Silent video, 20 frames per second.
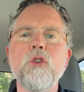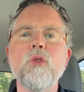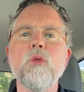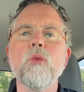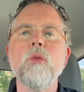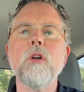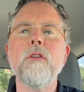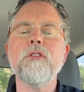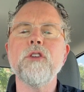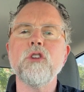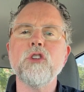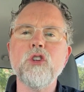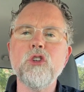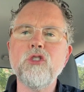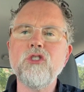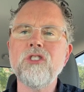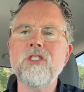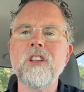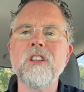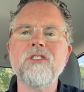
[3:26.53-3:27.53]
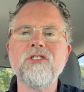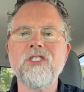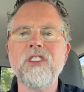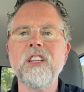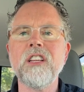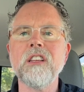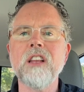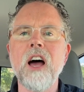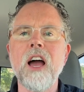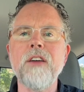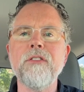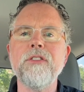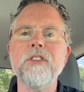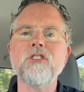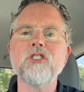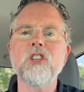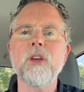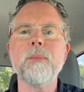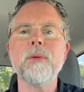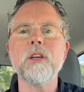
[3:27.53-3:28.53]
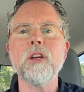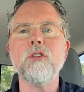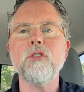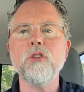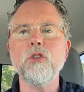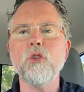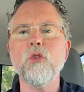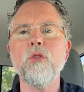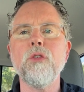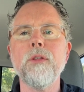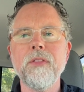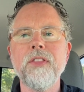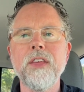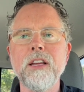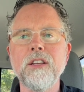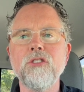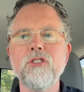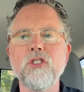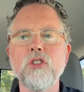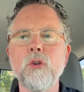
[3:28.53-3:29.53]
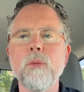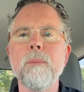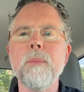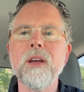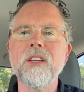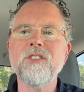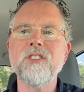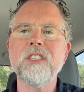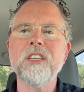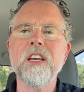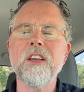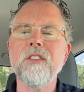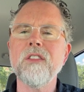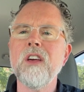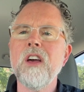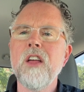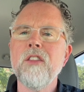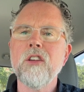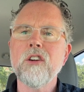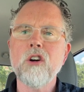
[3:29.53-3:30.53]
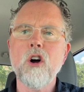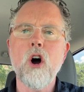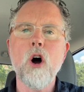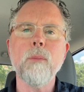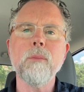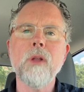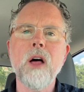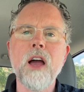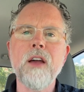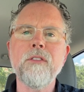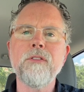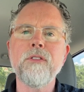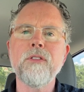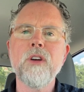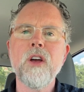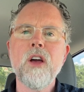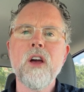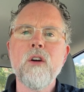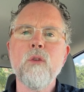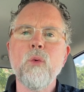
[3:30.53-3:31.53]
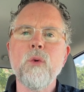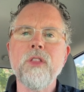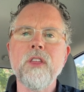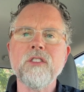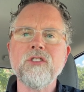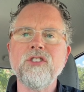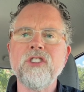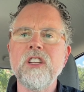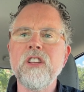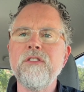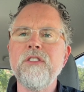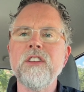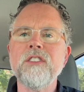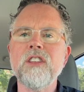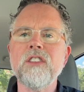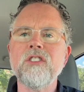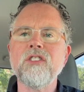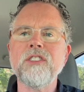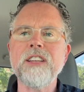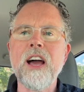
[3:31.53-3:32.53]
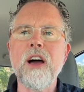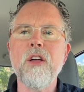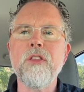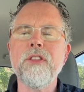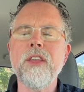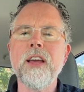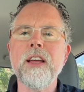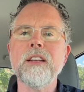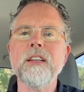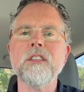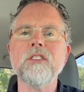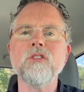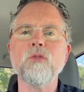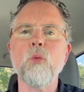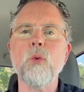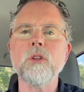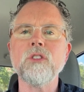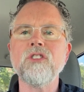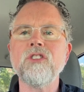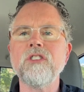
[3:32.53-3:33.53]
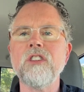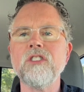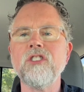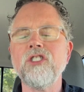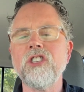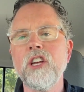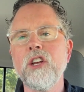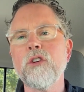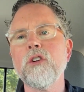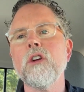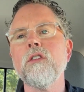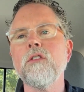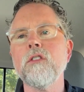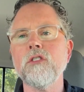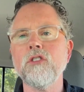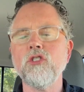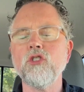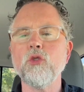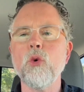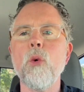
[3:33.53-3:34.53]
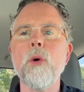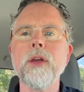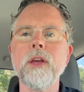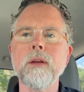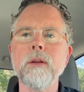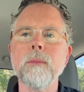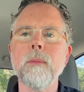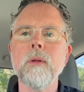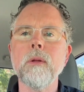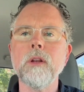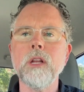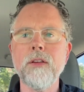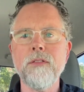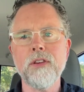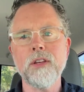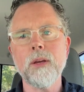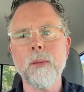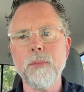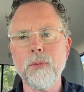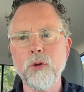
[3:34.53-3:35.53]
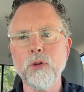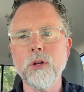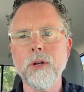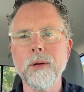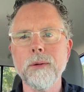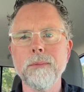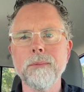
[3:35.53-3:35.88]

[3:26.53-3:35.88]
you, if you're used to the city life, this could be a new thing to you. Mixing in the calm life with the city visits now and then is what's the secret of enjoying living in Buda.